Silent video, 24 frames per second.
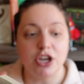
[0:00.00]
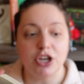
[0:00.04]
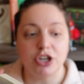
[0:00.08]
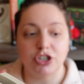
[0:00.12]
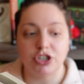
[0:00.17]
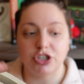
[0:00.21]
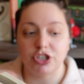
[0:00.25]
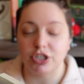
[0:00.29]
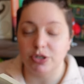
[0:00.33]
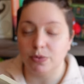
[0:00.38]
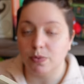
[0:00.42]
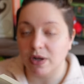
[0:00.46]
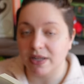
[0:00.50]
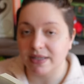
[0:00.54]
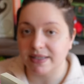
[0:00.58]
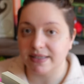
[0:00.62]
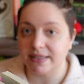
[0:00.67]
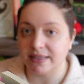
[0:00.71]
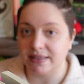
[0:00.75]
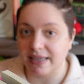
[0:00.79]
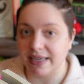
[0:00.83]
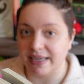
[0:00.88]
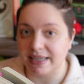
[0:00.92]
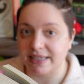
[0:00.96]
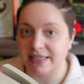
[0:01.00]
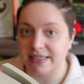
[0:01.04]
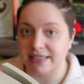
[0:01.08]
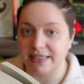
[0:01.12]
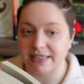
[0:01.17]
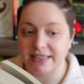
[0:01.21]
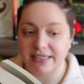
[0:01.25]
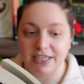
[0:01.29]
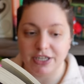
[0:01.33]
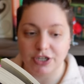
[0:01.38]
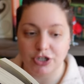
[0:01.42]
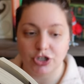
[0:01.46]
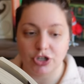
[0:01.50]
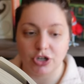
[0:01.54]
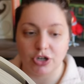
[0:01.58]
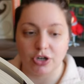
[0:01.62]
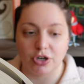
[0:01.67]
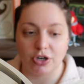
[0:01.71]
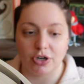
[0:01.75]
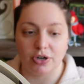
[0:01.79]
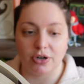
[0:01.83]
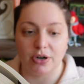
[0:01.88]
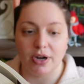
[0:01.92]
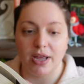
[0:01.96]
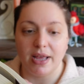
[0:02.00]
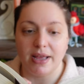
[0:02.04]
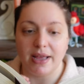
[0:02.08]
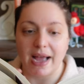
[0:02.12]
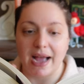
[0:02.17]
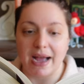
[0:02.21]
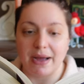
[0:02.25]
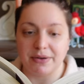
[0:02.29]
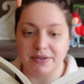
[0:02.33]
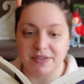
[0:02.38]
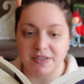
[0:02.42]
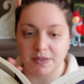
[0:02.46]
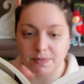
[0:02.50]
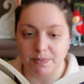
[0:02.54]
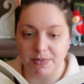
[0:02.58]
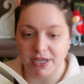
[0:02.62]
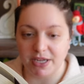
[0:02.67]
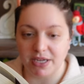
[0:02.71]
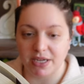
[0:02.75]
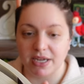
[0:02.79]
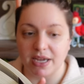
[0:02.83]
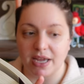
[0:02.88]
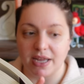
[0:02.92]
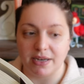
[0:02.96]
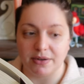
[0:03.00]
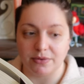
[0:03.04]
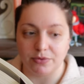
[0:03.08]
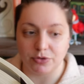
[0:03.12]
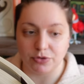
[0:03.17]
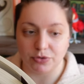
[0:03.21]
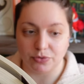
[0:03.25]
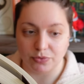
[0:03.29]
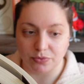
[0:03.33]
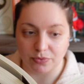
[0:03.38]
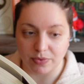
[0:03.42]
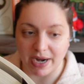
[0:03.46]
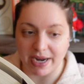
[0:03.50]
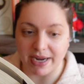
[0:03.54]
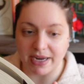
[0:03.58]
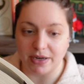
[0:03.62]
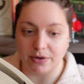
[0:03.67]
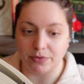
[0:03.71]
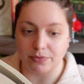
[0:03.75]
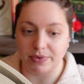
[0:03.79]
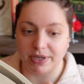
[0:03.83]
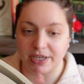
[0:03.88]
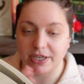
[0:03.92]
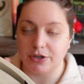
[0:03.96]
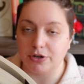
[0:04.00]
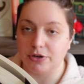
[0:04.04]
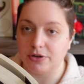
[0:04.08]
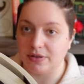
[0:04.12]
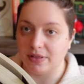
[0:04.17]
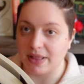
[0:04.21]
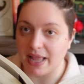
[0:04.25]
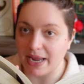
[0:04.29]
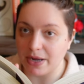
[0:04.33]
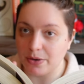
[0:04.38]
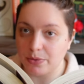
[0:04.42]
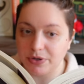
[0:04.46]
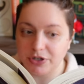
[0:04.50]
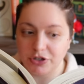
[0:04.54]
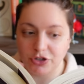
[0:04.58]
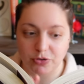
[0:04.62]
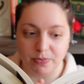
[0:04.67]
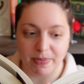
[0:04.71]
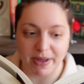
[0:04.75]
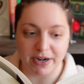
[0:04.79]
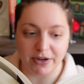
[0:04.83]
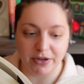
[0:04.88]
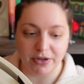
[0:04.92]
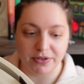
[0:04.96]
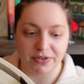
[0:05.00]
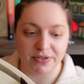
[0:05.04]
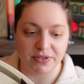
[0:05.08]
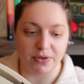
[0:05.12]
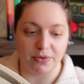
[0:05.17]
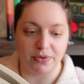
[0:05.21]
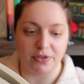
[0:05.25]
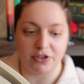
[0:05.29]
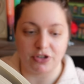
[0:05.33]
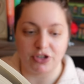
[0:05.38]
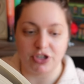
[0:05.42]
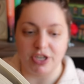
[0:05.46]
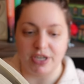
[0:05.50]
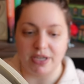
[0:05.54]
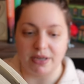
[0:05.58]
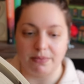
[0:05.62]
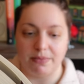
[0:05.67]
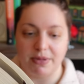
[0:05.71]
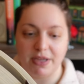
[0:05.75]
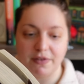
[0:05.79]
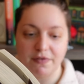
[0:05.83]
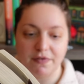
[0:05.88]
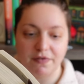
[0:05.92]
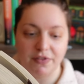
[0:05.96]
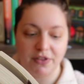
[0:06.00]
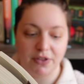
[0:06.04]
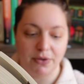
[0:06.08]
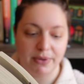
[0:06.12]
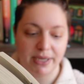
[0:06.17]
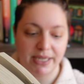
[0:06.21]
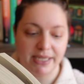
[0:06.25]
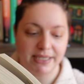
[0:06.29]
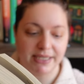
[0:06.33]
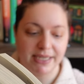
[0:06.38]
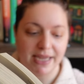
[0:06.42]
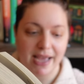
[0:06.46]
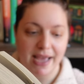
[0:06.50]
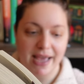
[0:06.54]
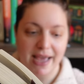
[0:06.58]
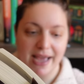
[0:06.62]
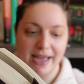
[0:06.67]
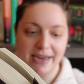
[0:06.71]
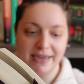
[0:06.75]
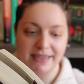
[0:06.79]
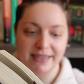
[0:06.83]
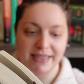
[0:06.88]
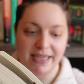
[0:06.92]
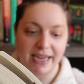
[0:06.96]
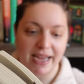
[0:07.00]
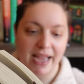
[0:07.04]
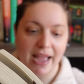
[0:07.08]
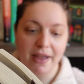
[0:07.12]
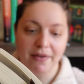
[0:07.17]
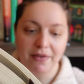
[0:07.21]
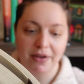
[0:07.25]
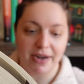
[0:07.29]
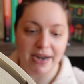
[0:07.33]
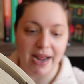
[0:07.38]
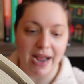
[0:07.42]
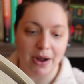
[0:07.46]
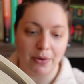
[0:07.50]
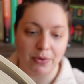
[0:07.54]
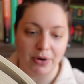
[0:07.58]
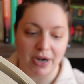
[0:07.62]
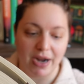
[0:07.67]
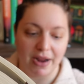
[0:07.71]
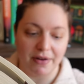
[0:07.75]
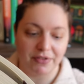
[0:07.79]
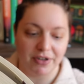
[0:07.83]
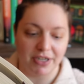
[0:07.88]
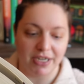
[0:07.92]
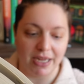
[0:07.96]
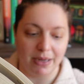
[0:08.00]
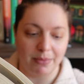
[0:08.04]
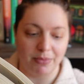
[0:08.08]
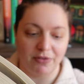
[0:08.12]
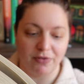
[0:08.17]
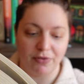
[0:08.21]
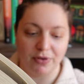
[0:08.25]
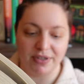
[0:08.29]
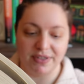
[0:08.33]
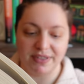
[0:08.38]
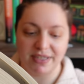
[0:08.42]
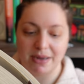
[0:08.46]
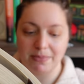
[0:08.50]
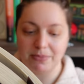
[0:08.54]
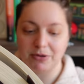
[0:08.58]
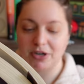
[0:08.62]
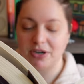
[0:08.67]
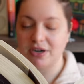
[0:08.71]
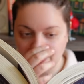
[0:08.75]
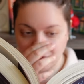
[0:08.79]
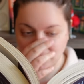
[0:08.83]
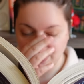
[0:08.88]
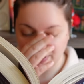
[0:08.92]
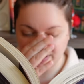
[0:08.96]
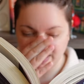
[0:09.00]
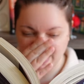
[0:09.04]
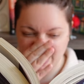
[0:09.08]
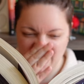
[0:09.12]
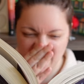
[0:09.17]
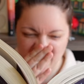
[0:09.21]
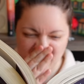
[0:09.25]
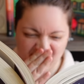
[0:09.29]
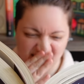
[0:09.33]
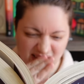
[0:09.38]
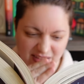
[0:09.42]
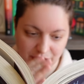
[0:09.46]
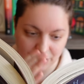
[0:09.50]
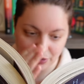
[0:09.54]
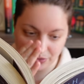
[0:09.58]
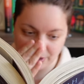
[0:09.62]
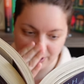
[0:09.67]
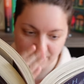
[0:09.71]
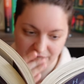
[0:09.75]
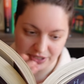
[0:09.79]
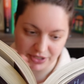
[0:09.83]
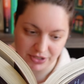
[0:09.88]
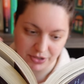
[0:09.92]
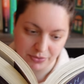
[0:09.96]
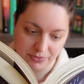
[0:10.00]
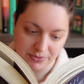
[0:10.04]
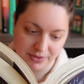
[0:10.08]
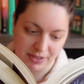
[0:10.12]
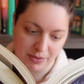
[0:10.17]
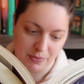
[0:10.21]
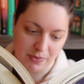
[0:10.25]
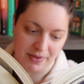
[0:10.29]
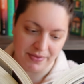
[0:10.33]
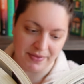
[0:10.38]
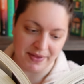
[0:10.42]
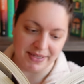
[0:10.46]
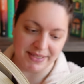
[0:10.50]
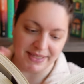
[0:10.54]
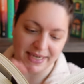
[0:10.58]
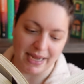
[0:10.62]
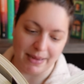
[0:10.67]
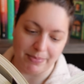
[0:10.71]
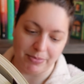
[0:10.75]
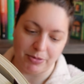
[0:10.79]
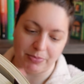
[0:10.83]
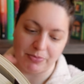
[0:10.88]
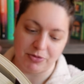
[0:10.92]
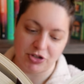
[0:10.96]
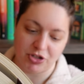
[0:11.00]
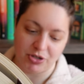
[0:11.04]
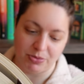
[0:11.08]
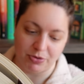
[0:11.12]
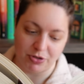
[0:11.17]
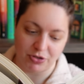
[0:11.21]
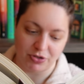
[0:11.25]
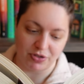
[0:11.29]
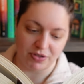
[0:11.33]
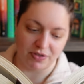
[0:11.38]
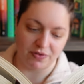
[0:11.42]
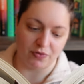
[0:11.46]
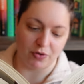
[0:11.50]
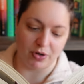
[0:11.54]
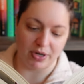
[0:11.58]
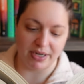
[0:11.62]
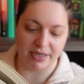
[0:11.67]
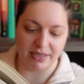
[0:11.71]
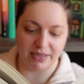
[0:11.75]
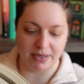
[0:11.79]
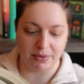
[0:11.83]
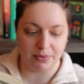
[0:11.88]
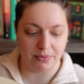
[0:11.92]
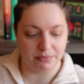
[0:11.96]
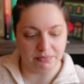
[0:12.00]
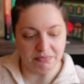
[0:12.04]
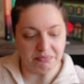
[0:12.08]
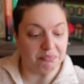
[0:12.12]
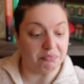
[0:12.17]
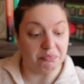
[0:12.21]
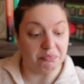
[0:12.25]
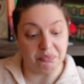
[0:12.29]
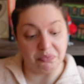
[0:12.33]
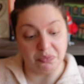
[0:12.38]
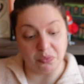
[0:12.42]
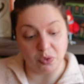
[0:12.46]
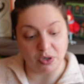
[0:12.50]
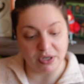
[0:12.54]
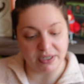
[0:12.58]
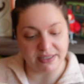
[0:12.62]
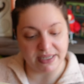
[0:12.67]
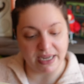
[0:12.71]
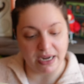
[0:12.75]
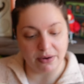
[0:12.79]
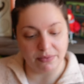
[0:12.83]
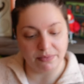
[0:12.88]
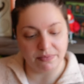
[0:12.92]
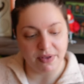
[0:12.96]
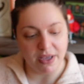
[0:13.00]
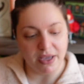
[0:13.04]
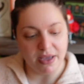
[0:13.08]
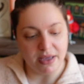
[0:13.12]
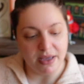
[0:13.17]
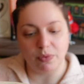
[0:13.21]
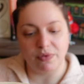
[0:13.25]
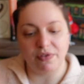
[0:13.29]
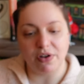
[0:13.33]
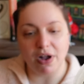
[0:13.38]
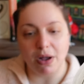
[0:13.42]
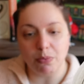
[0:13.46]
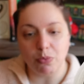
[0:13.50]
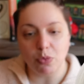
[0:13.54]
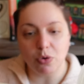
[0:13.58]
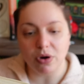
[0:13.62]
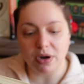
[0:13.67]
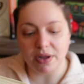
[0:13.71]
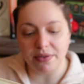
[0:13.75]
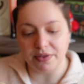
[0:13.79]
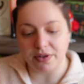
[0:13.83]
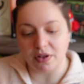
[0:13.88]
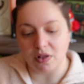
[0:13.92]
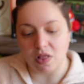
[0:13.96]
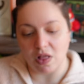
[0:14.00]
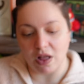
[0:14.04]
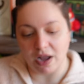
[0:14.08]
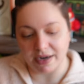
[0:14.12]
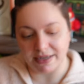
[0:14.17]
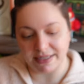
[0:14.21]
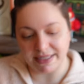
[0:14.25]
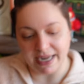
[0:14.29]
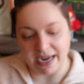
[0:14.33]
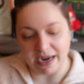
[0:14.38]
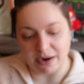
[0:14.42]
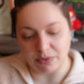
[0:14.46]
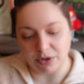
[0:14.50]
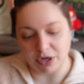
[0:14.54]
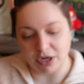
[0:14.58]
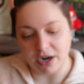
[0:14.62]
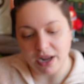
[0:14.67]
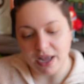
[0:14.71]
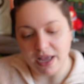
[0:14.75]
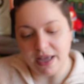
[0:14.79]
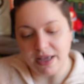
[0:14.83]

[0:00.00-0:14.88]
She wants Celaena to teach her how to speak and write and read her language better so that she can be fluent and is like an hour every day before supper. Of course, Chaol and Dorian don't really want that to happen, but she pushes for it and it works out. We've got more on the clock tower.